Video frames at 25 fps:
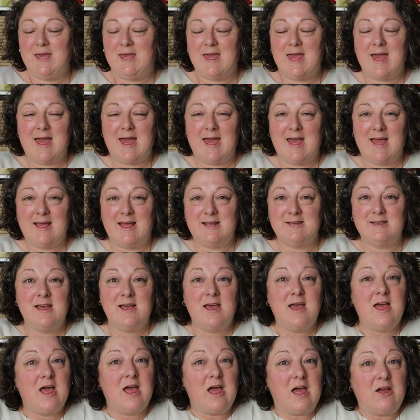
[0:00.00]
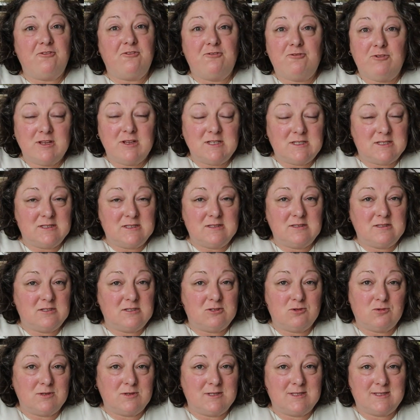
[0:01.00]
we had a Fritz and
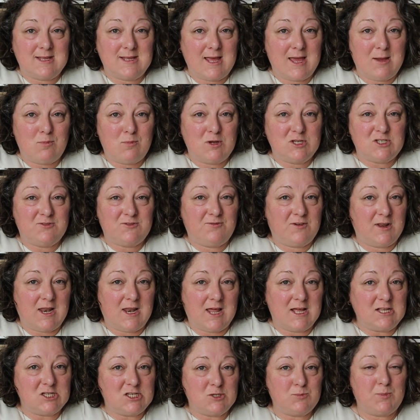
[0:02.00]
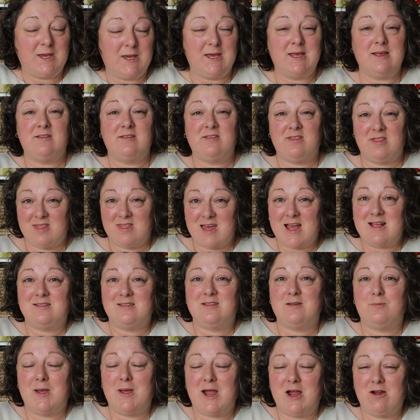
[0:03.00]
sauce sandwich for lunch, because
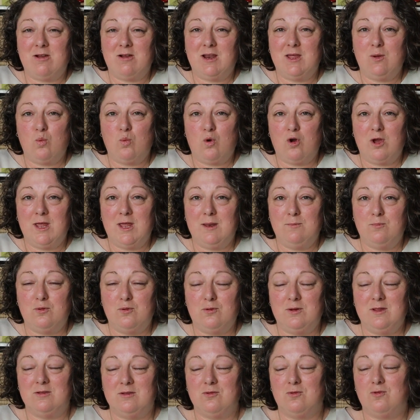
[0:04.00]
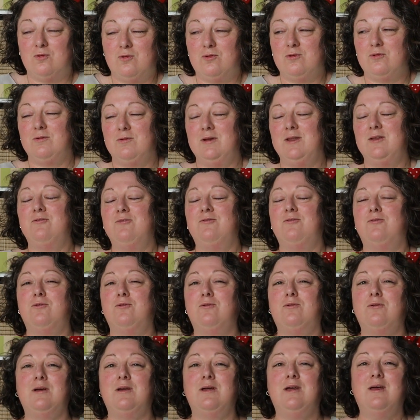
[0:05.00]
that's apparently what he'd put his order in
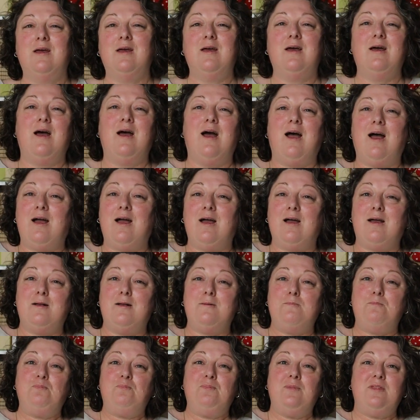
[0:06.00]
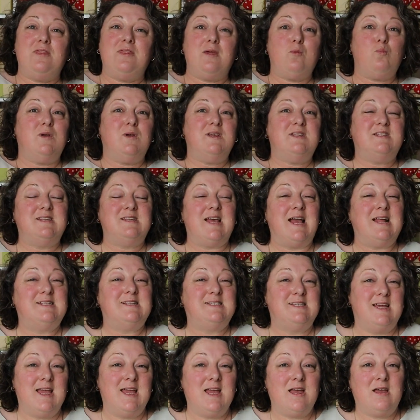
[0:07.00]
for. Then we
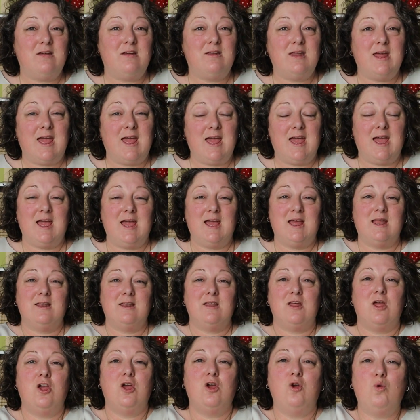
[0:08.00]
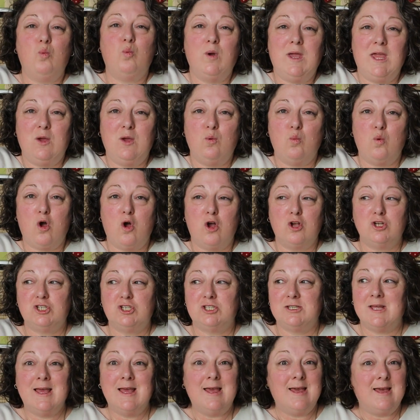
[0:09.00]
sat down and we
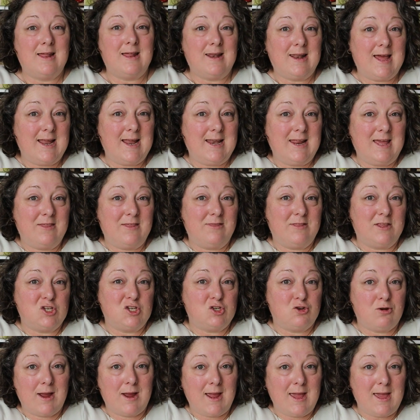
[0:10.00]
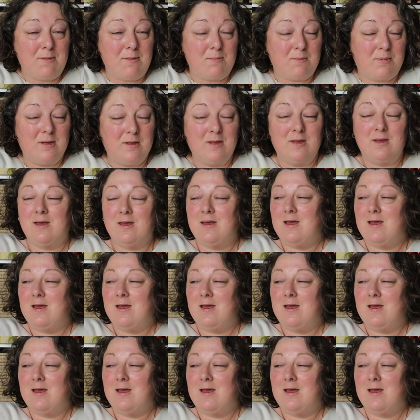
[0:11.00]
watched Lady and the Tramp.